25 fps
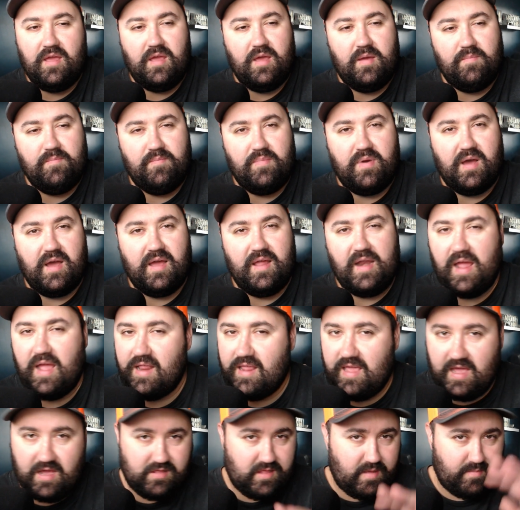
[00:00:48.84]
But
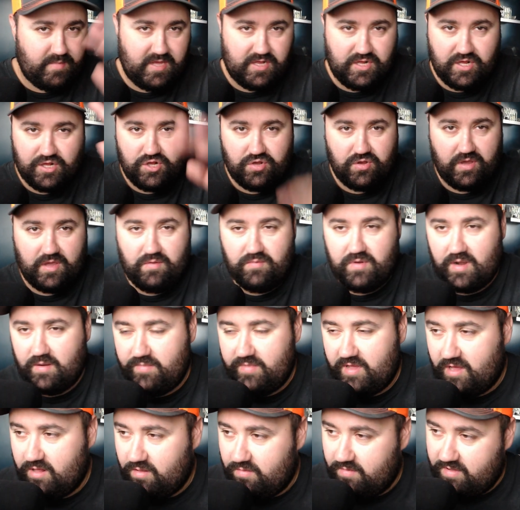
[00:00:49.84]
anyhow, let me just show you what I'm
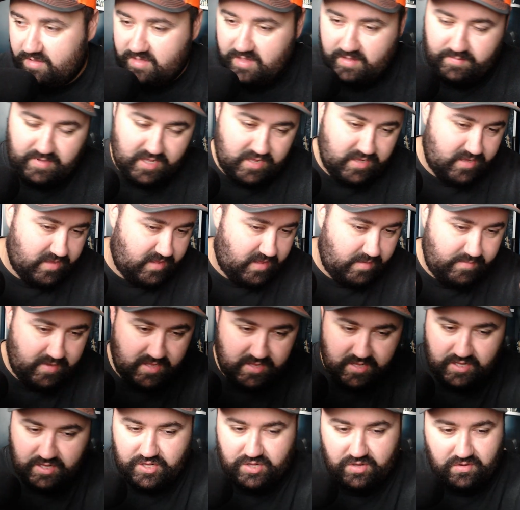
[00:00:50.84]
dealing with. Let me let me
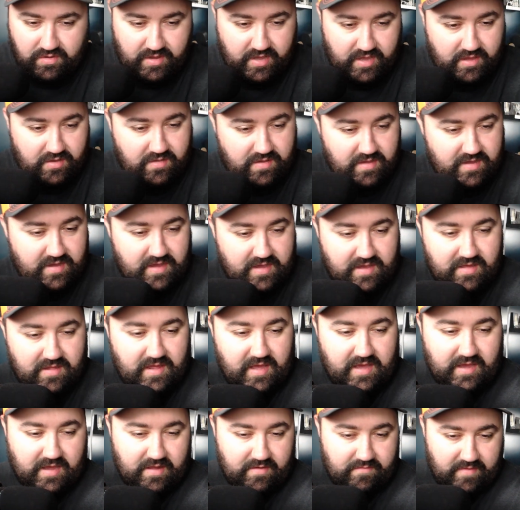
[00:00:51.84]
just show you because
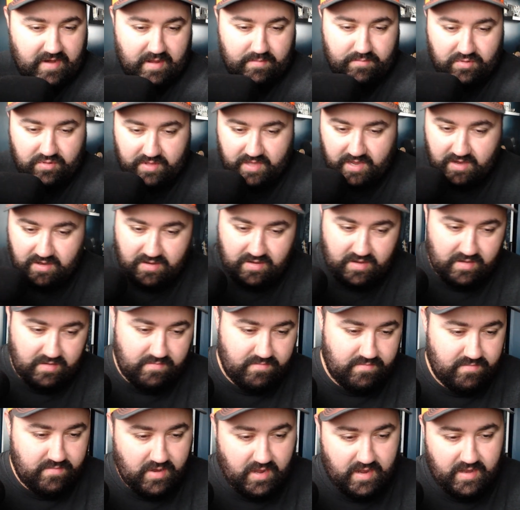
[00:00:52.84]
I can ramble here
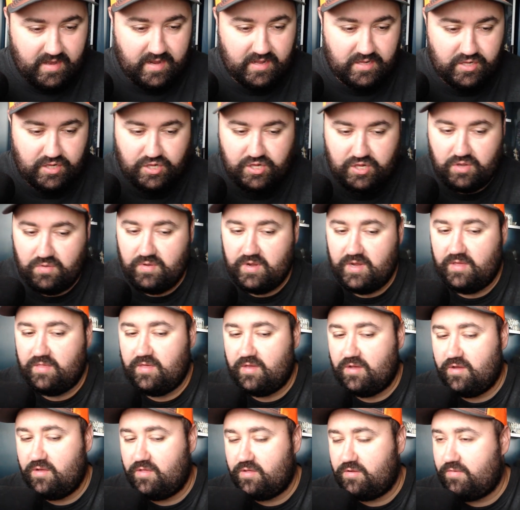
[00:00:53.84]
and not actually show
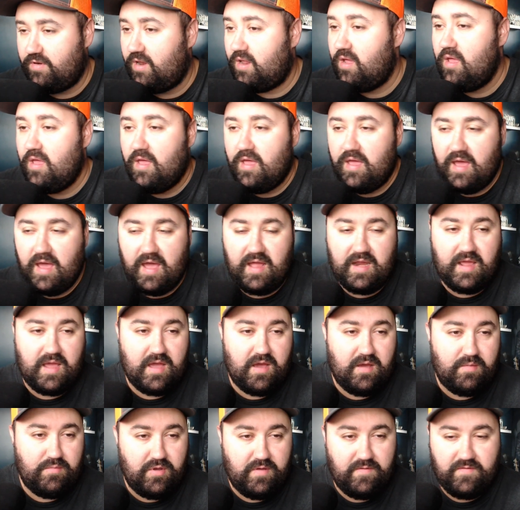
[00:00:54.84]
anything on screen.
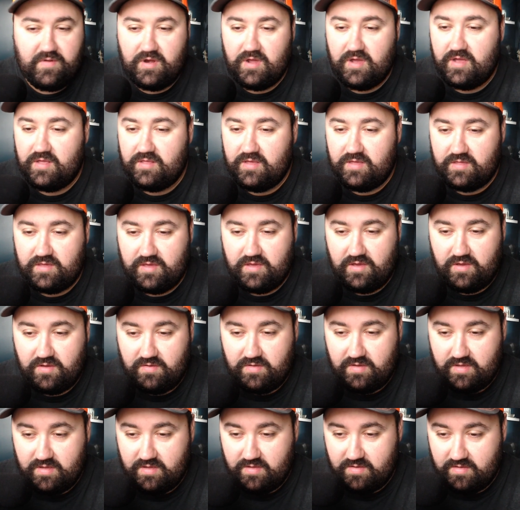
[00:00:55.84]
Anyhow, moving on. Let's
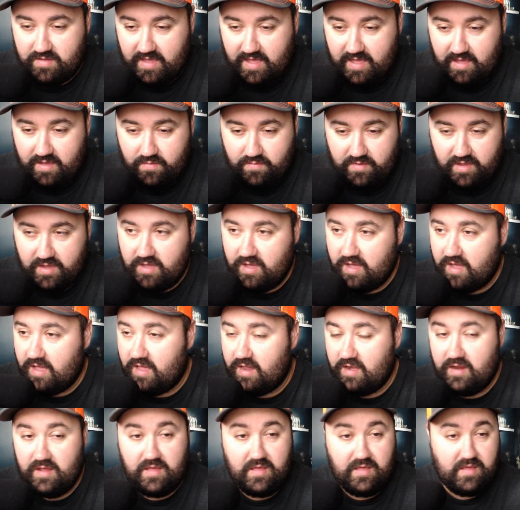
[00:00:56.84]
go. Okay, we
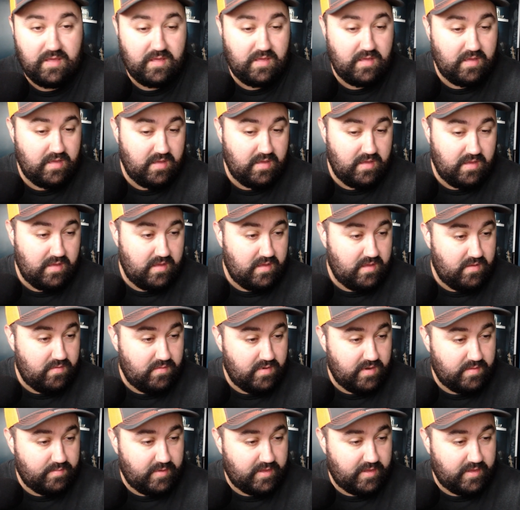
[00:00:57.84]
got Where's my